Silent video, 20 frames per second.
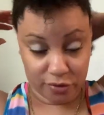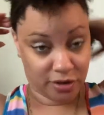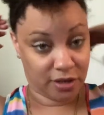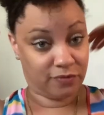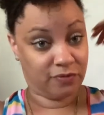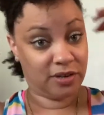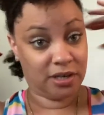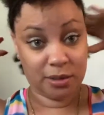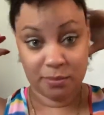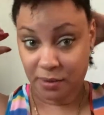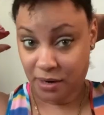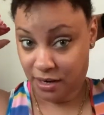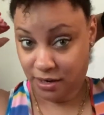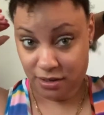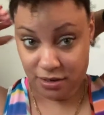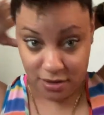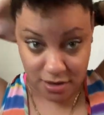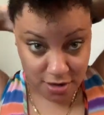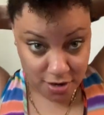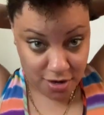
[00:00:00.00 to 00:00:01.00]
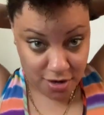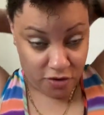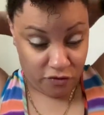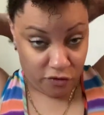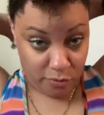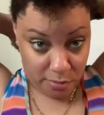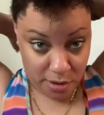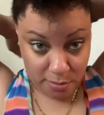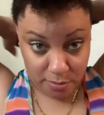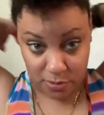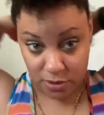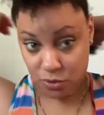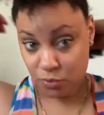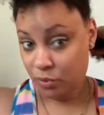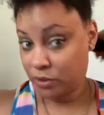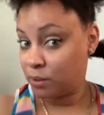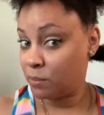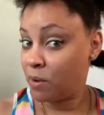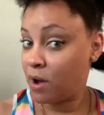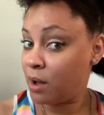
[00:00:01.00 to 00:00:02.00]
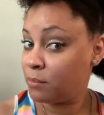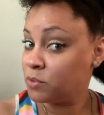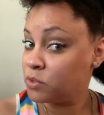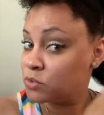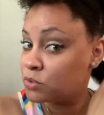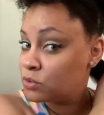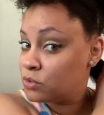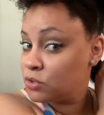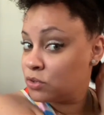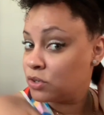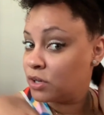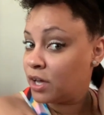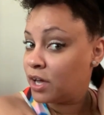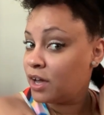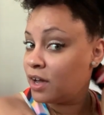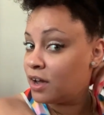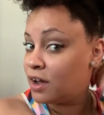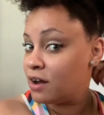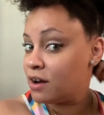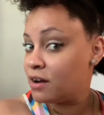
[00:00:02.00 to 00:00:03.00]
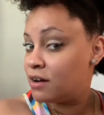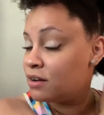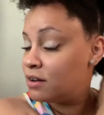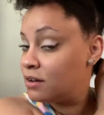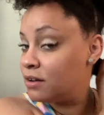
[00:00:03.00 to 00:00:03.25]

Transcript: If anybody remembers when your mom used to do your hair